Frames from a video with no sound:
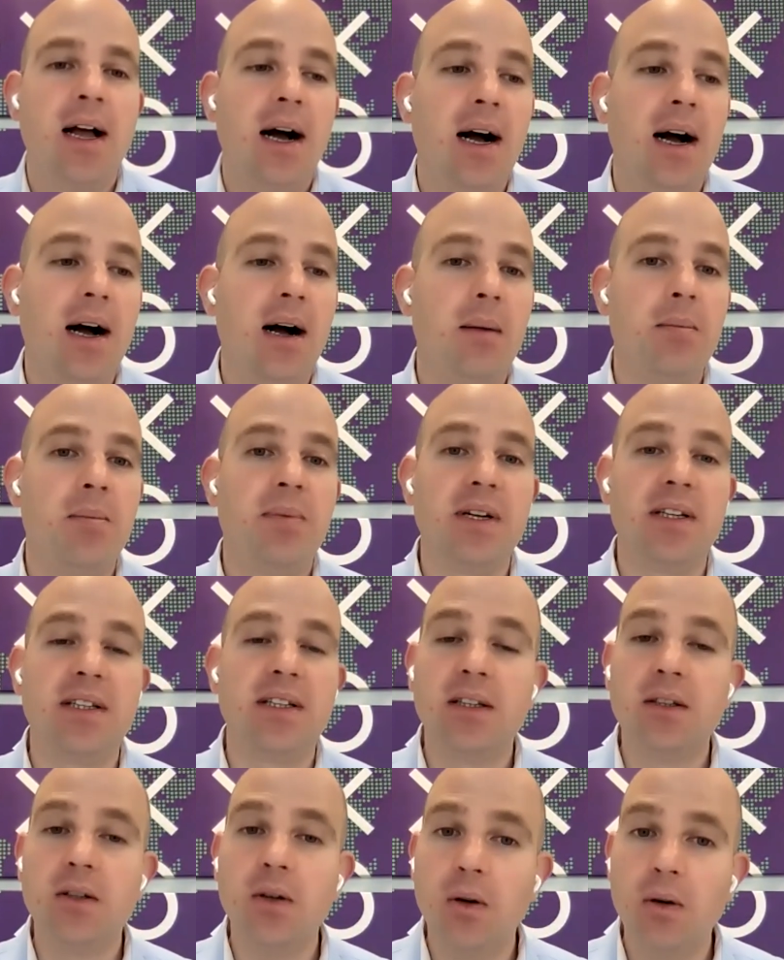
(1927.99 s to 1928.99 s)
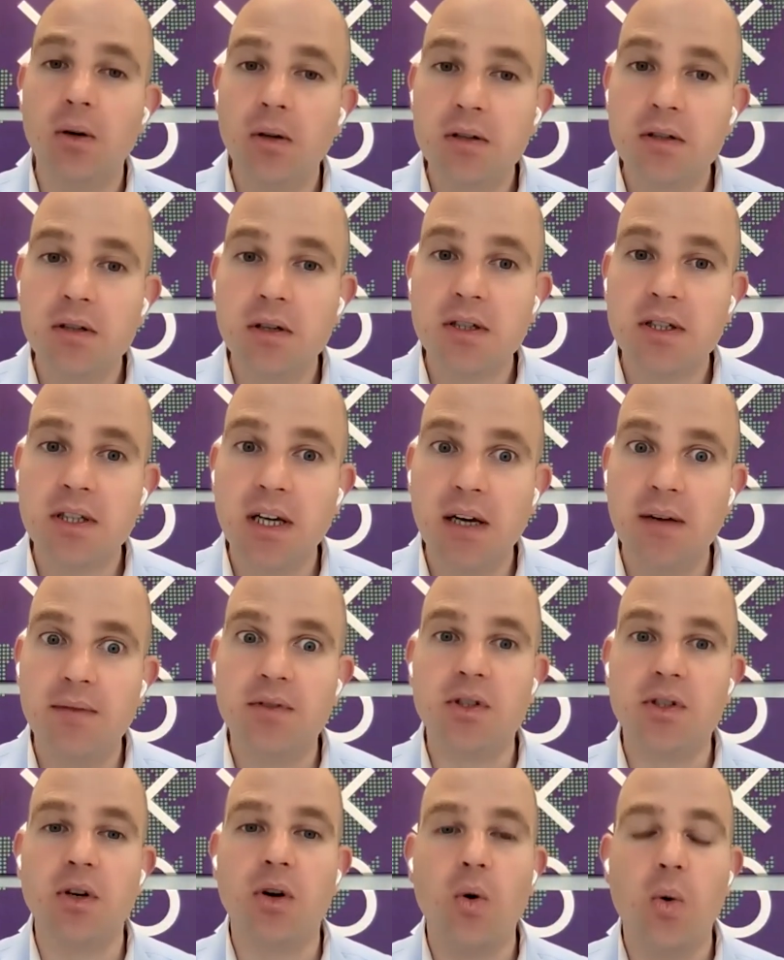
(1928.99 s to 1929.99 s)
But it also
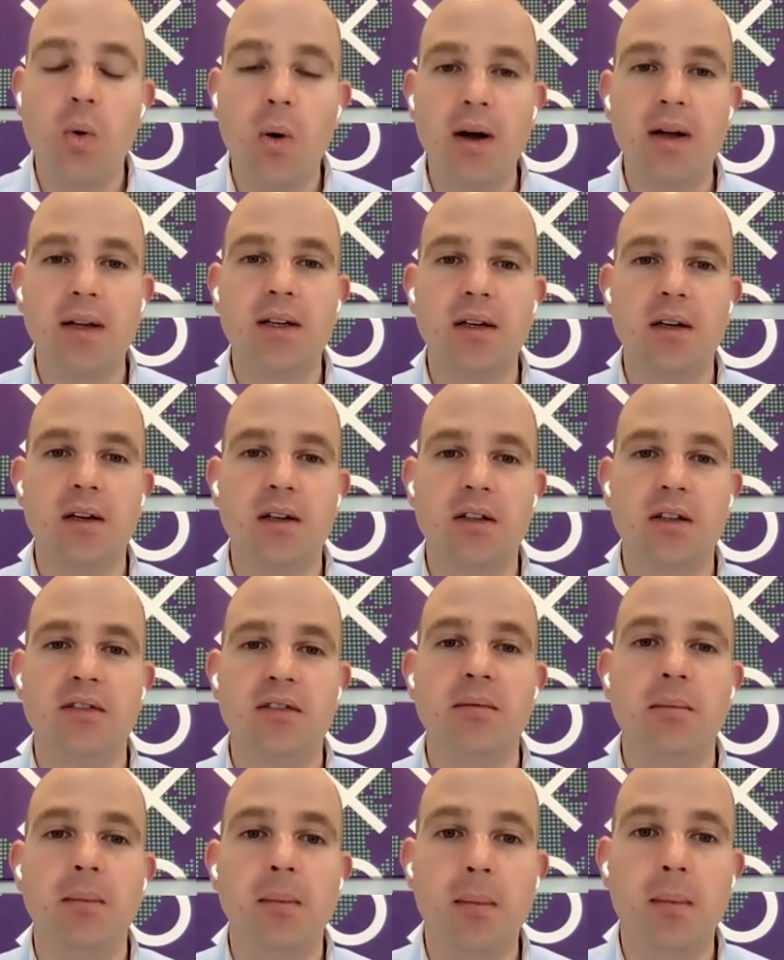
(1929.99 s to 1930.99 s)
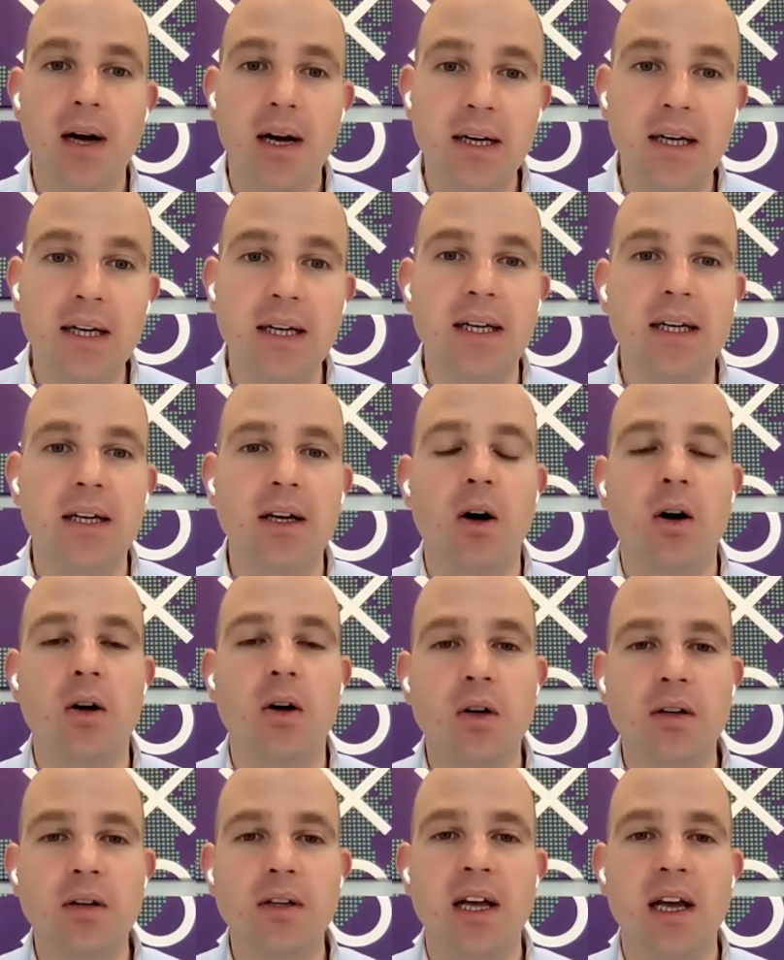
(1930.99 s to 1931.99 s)
saves you quite a lot of money
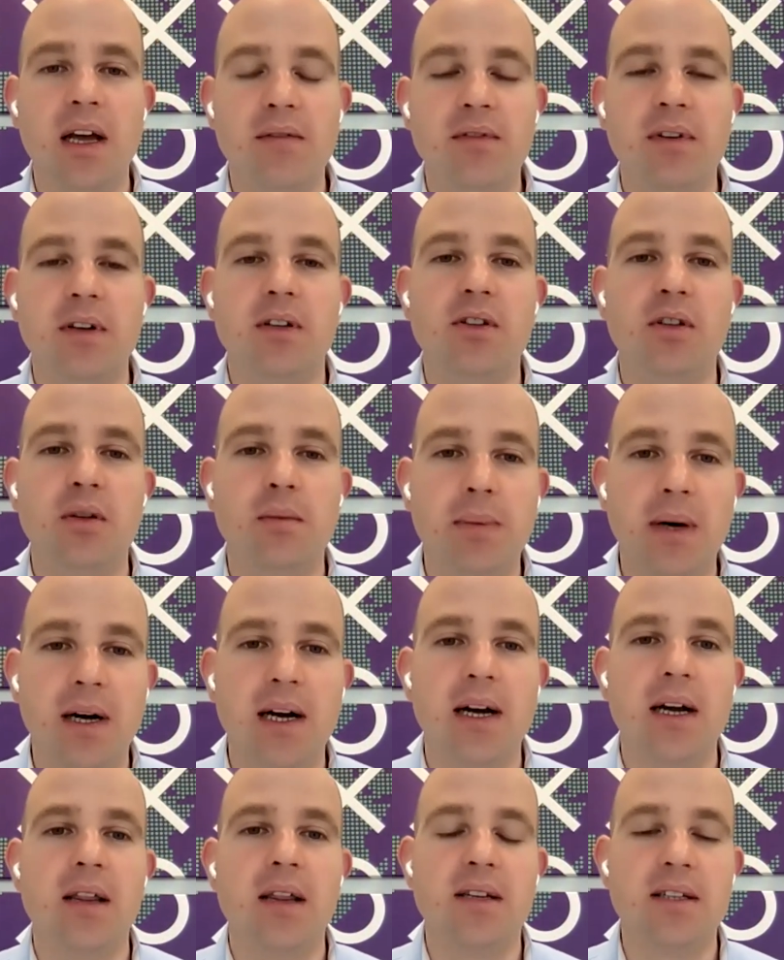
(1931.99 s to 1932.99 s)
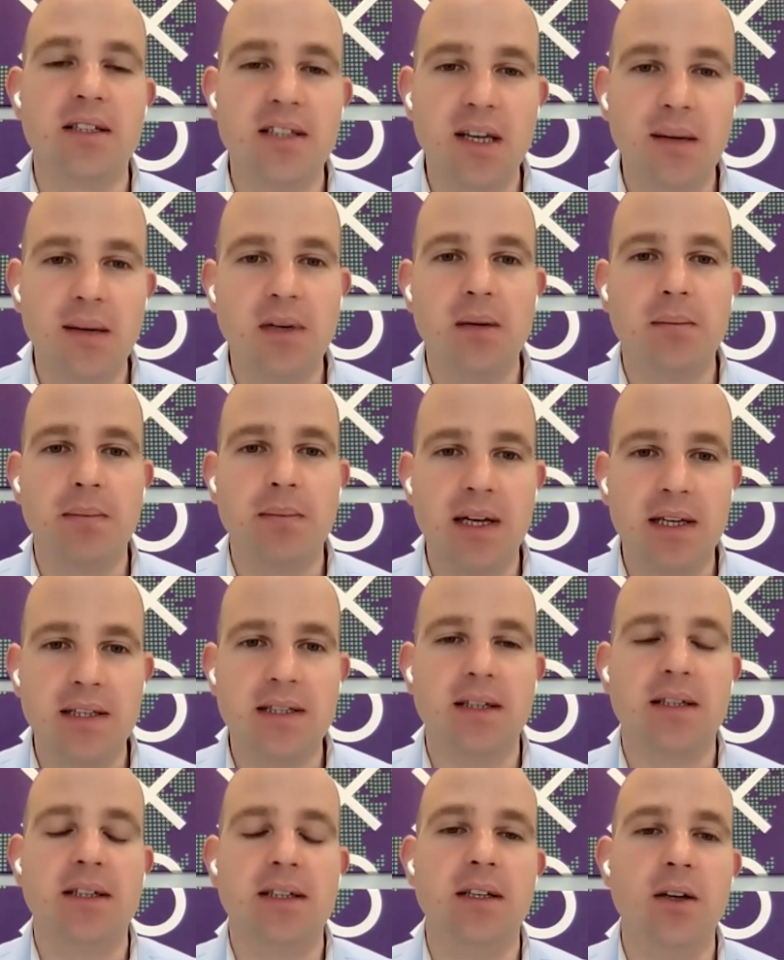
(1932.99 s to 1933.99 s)
on not having to buy the same
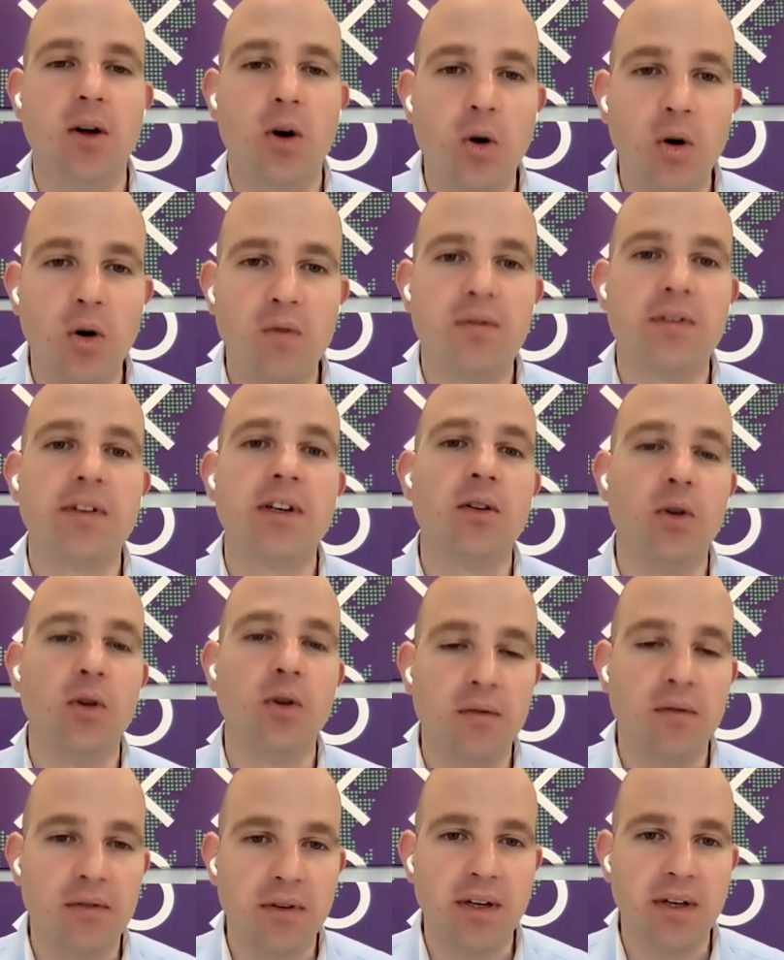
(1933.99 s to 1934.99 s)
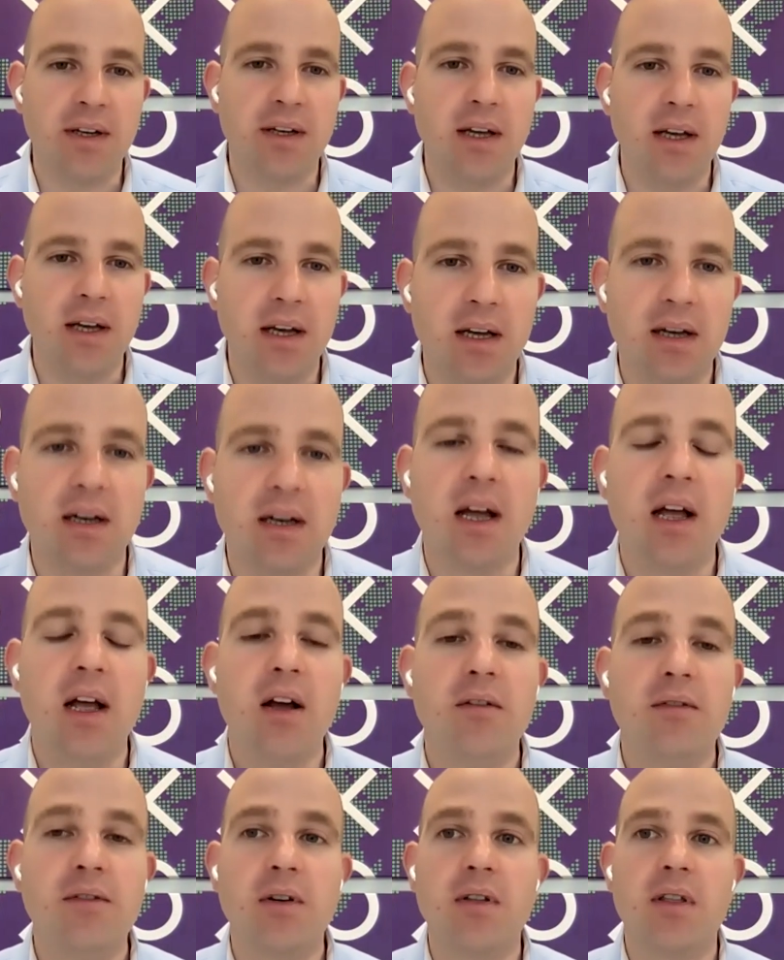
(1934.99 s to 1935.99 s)
capacity over and over again
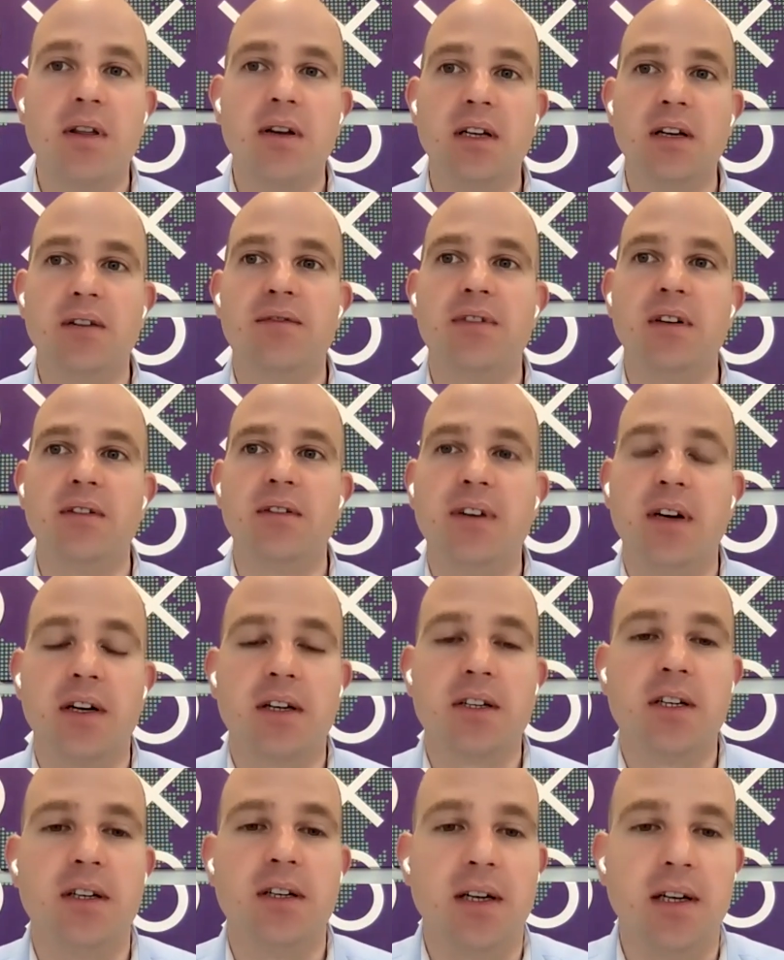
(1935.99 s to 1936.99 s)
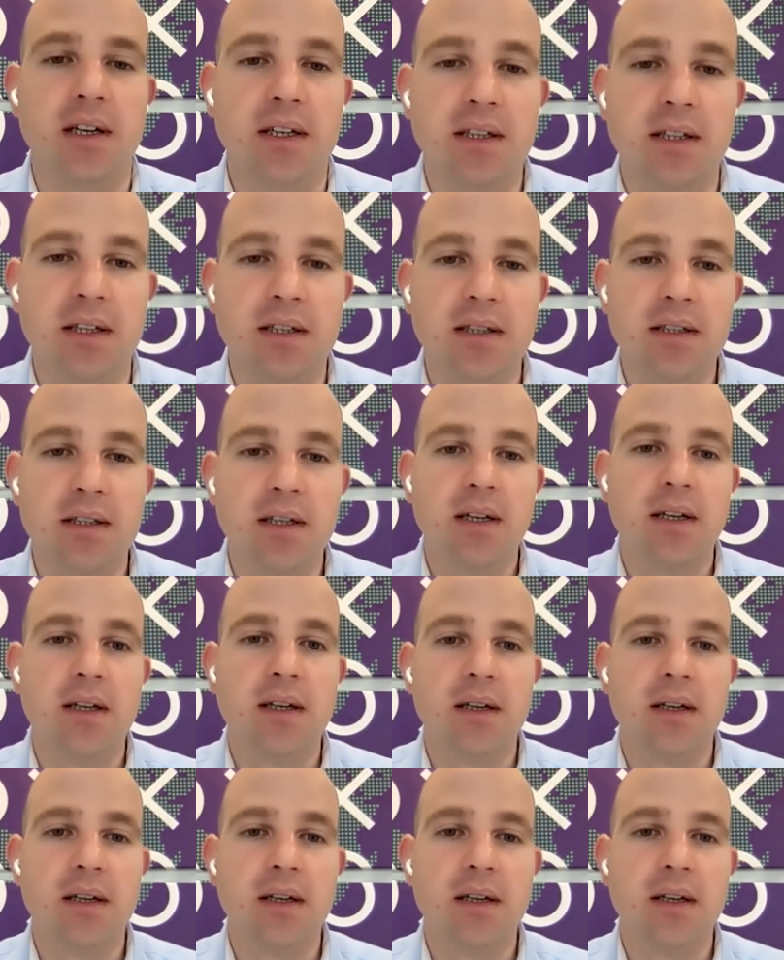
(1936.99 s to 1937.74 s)
for the different functionalities.